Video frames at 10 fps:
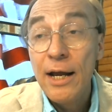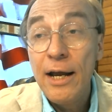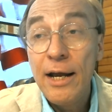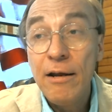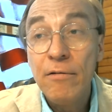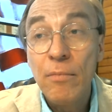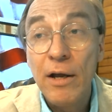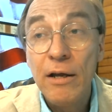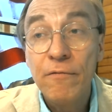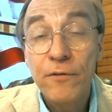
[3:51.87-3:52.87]
and
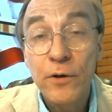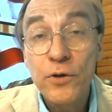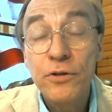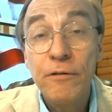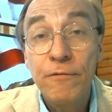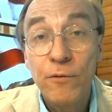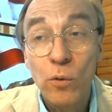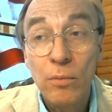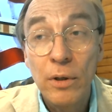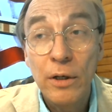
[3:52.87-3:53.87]
and first and
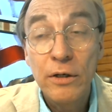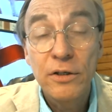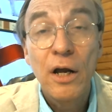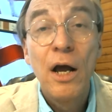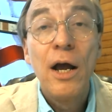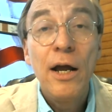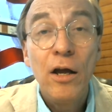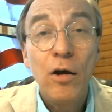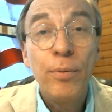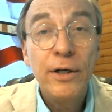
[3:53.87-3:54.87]
foremost
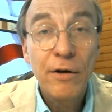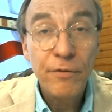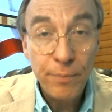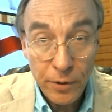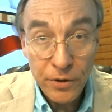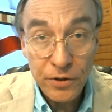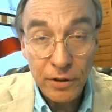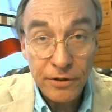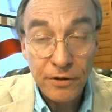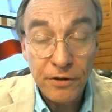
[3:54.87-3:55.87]
helping every person
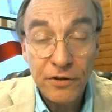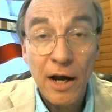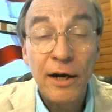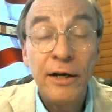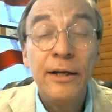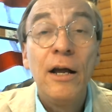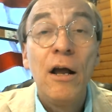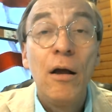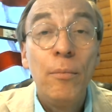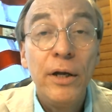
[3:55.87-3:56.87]
in society
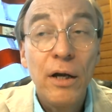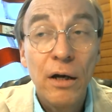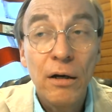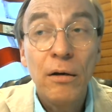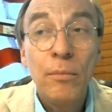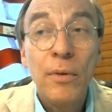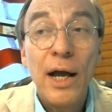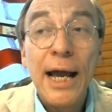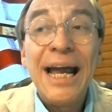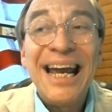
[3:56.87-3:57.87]
become
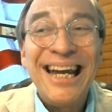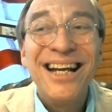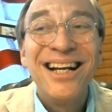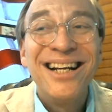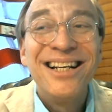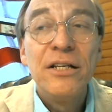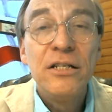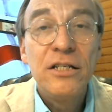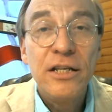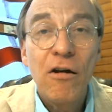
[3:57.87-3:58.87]
a
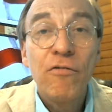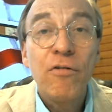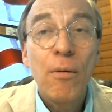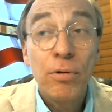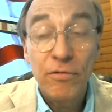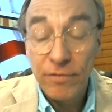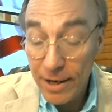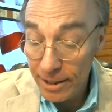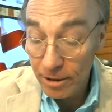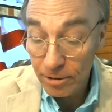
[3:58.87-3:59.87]

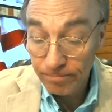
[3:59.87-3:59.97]
self-provider.